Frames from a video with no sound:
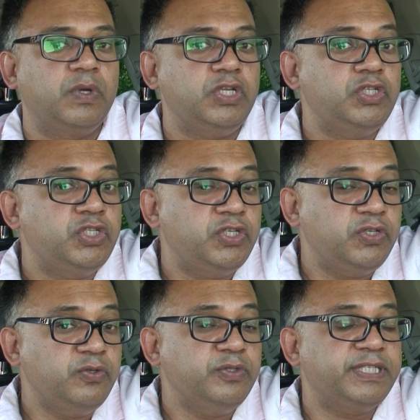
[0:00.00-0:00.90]
when you
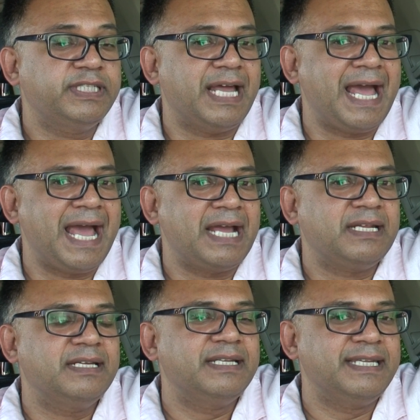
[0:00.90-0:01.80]
choose to
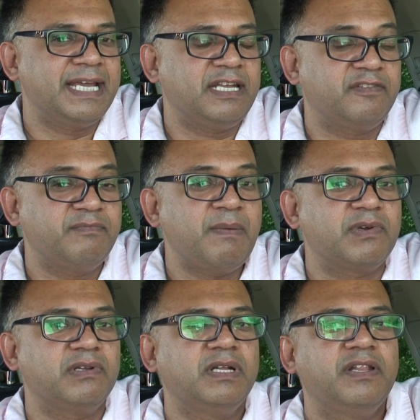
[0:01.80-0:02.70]
act negative,
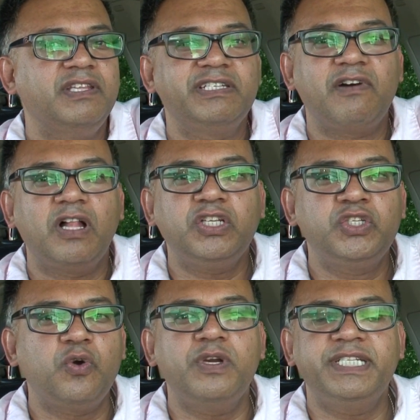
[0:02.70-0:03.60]
remember, these are all
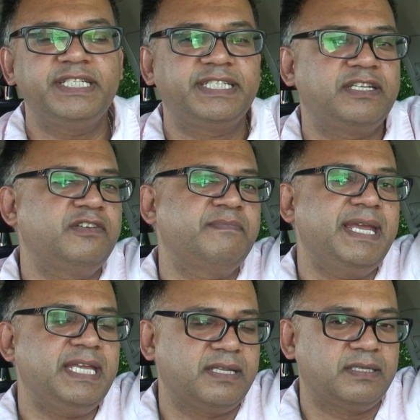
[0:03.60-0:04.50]
choices that you're
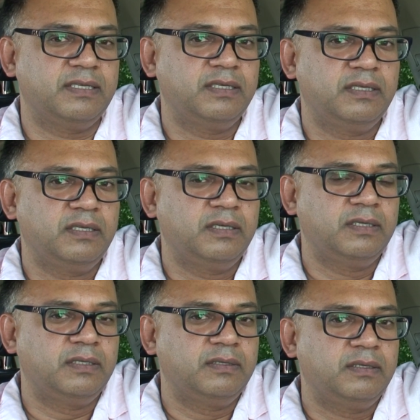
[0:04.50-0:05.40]
making.
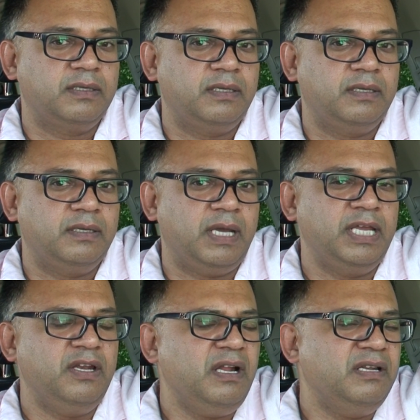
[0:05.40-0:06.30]

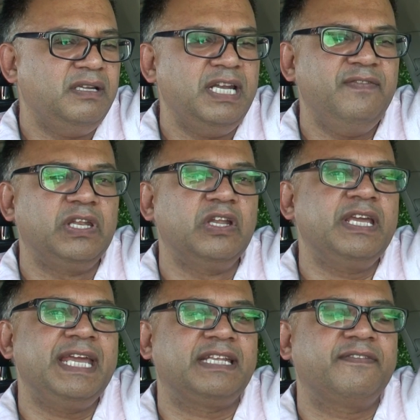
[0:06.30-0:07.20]
And you're not even
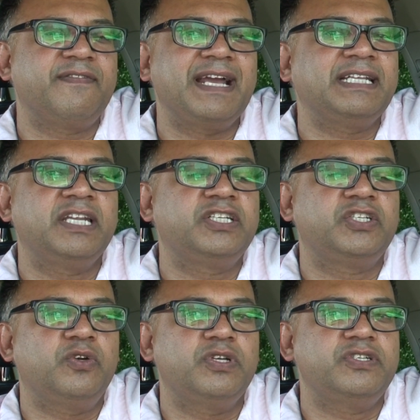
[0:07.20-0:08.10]
looking at the fact that it's a
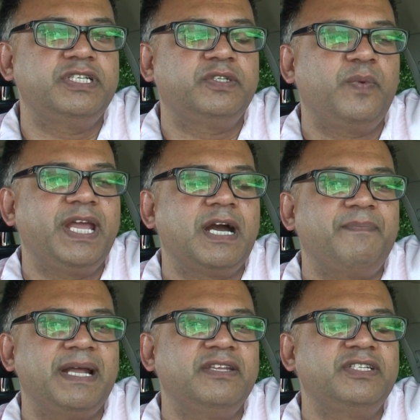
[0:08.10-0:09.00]
choice. You just wake
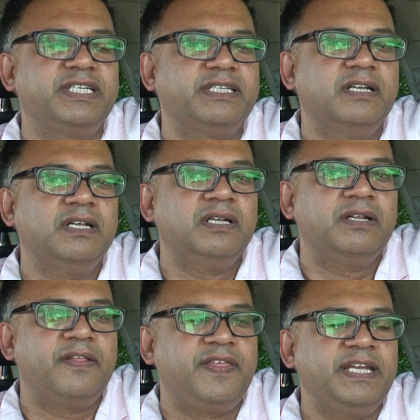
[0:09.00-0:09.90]
up and
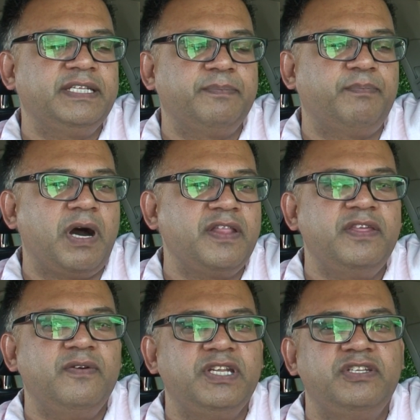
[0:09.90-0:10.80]
things bother
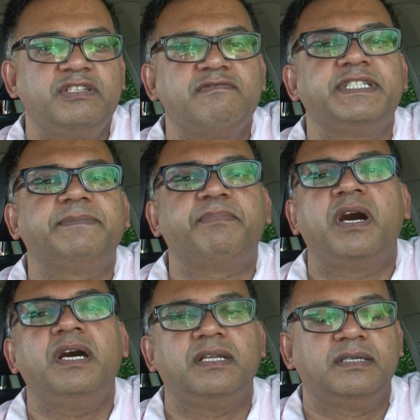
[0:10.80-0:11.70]
you and you just
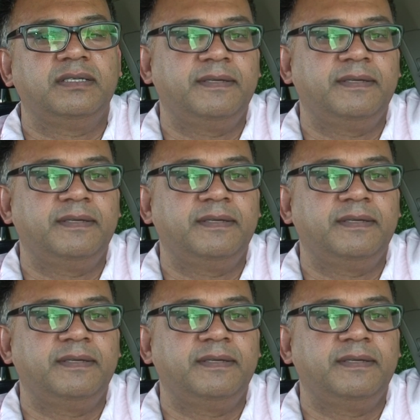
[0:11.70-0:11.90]
respond.